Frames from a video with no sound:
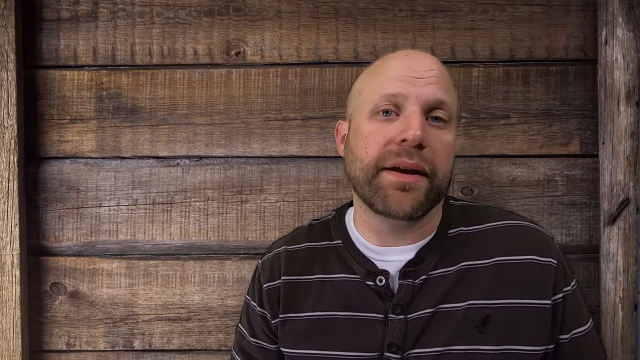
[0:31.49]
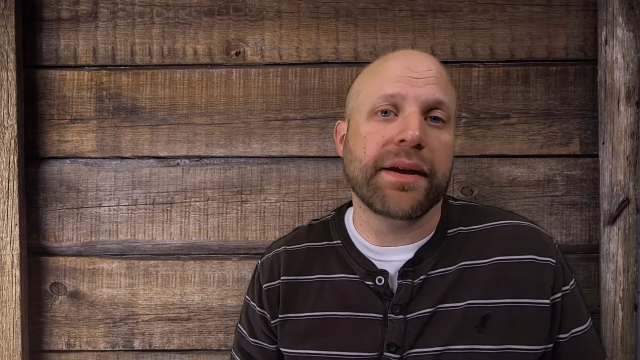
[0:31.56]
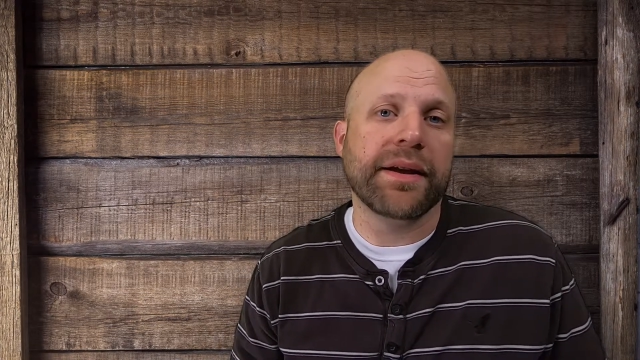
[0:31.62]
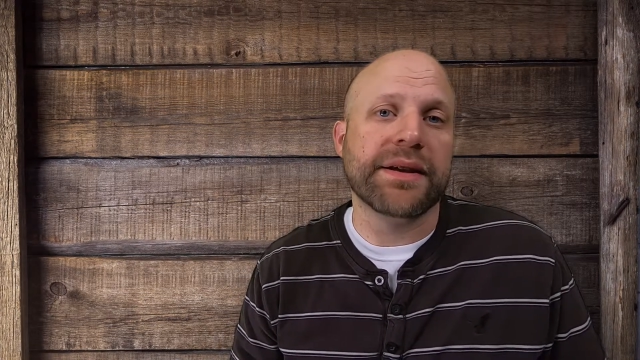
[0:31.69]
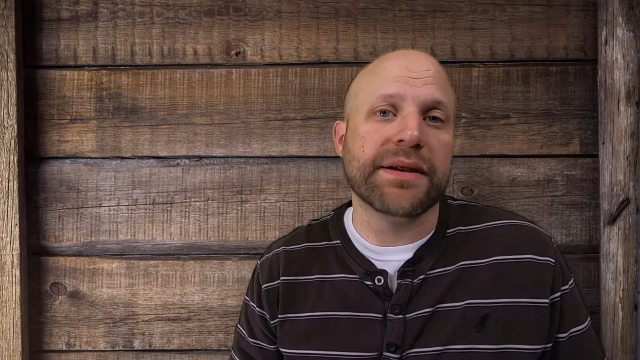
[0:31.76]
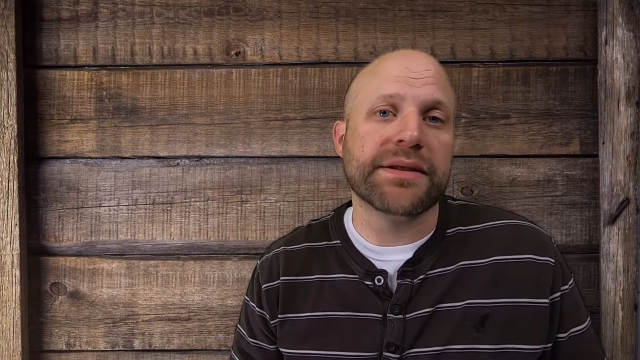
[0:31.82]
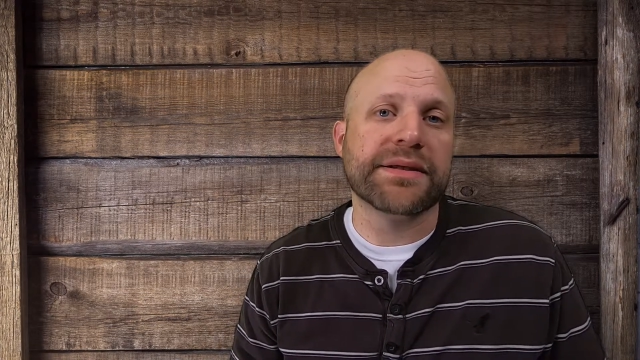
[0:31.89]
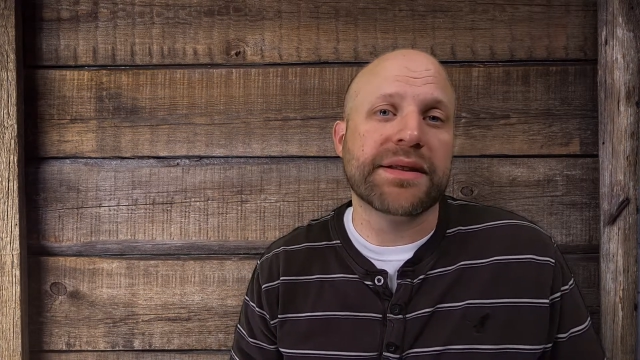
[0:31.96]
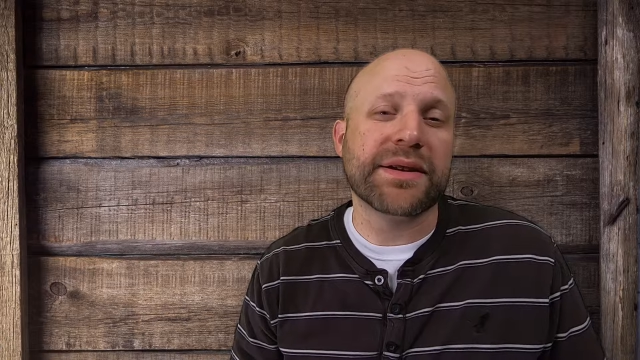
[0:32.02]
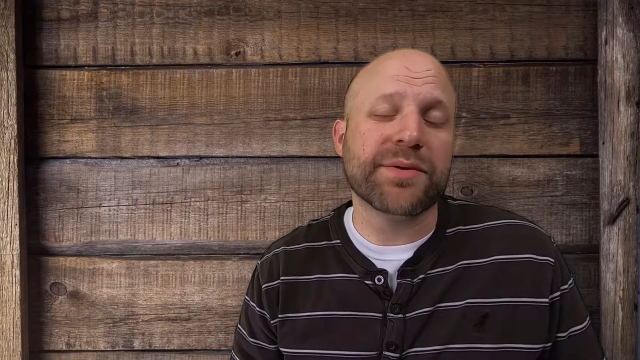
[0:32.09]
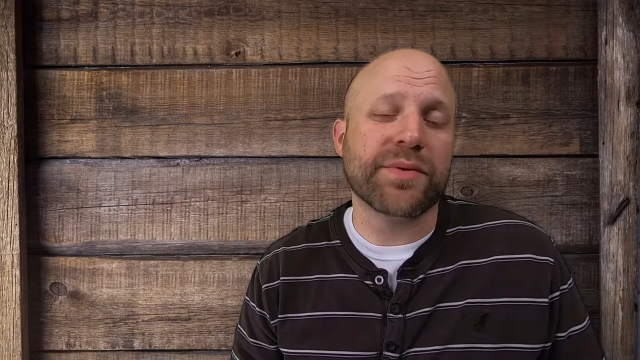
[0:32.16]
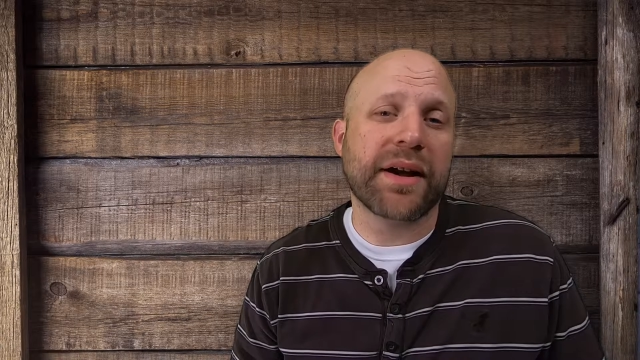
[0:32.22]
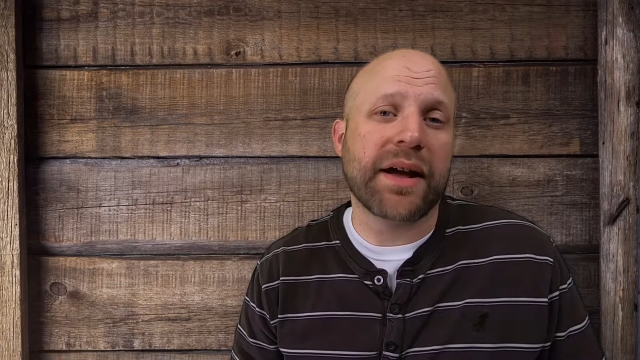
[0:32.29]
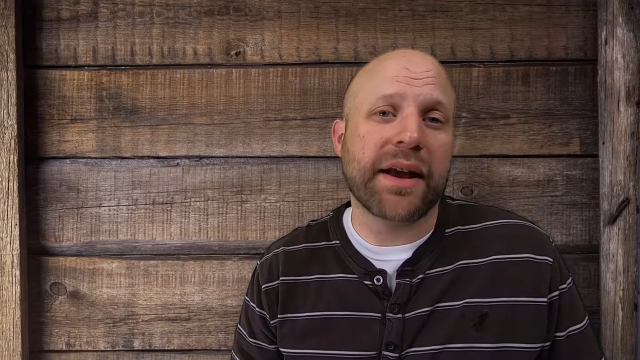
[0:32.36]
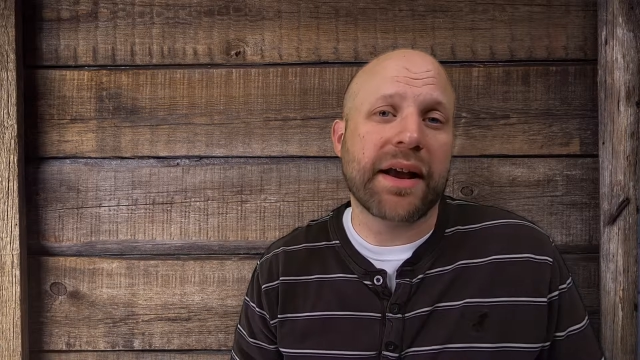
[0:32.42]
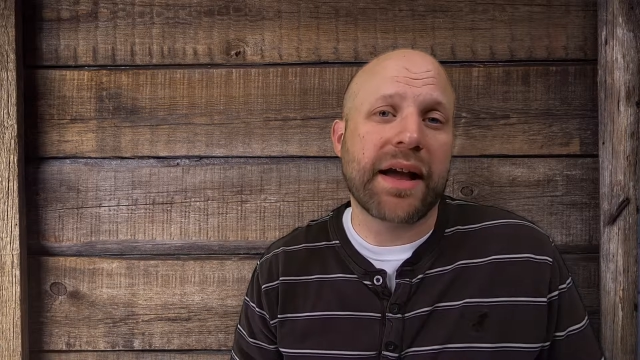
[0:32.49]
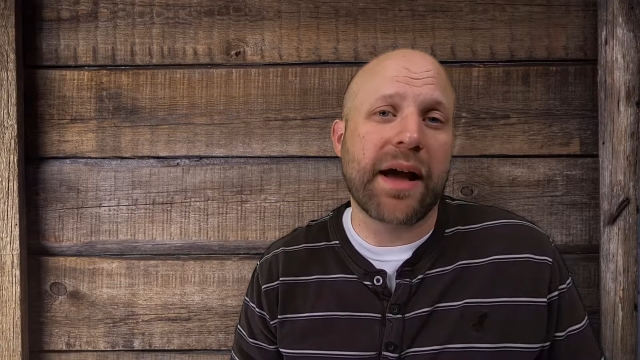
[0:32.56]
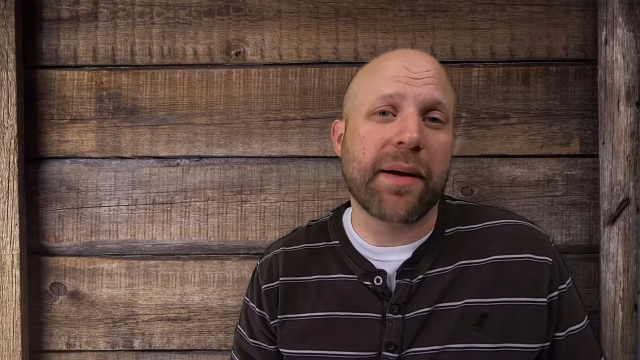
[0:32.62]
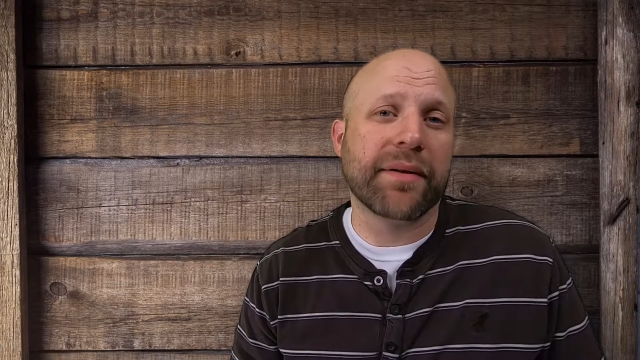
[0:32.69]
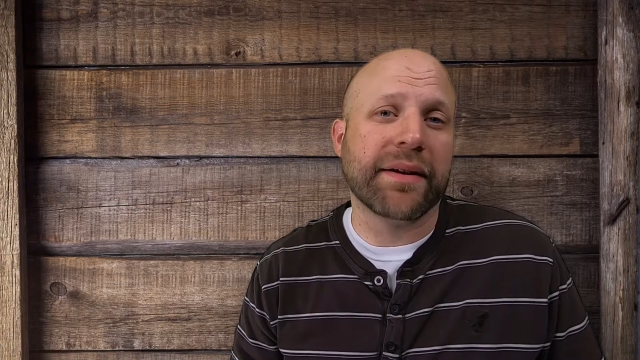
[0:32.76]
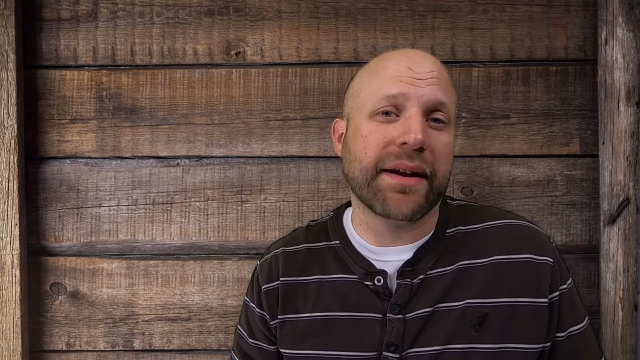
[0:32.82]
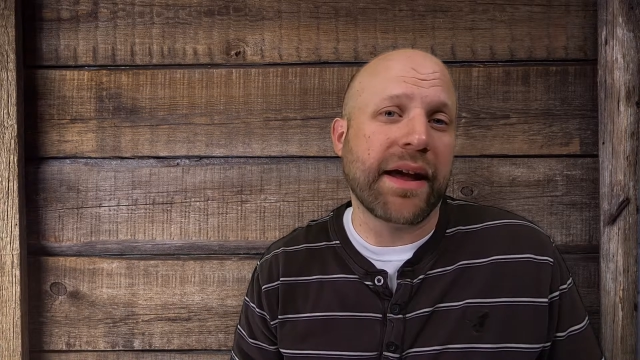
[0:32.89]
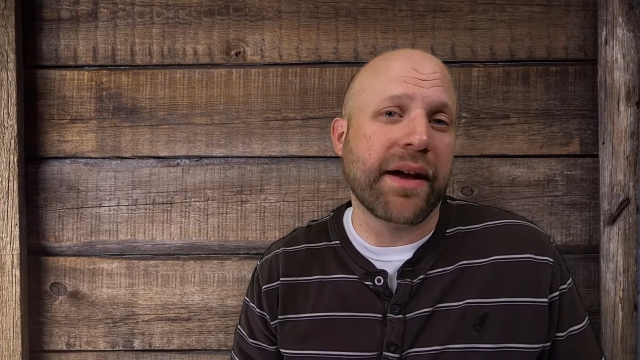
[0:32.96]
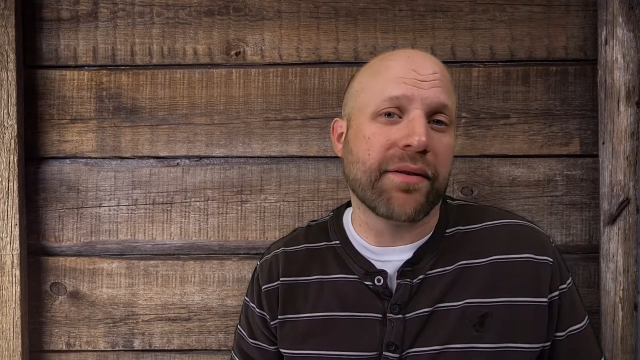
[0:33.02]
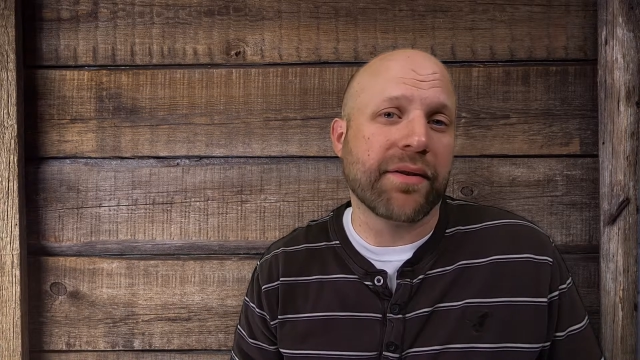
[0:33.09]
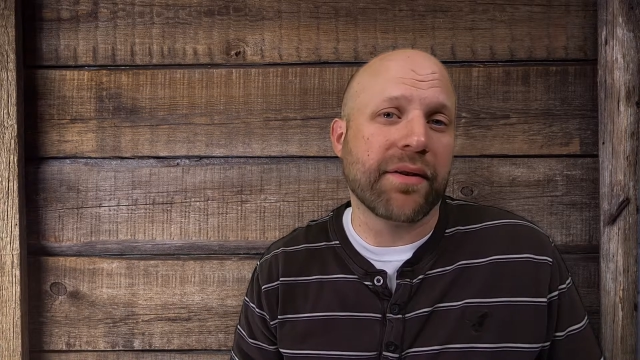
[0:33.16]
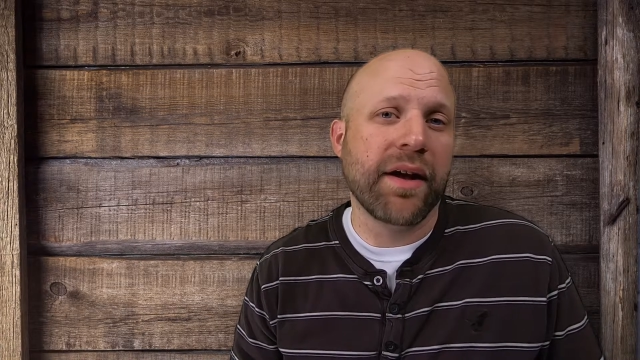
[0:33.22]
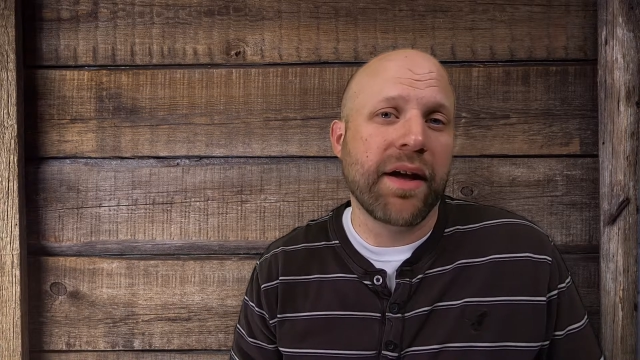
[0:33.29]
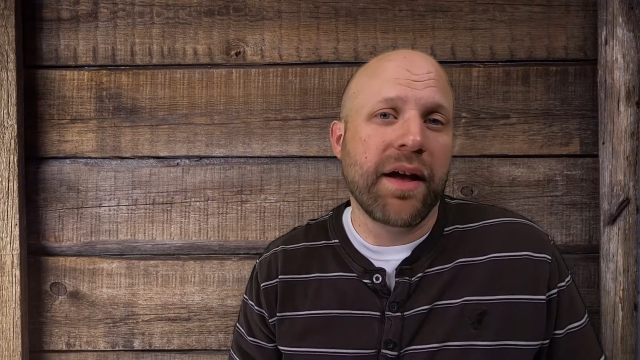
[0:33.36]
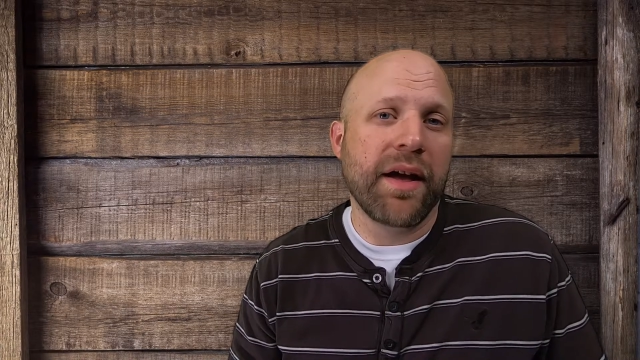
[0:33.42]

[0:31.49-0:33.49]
is things were kind of cobbled together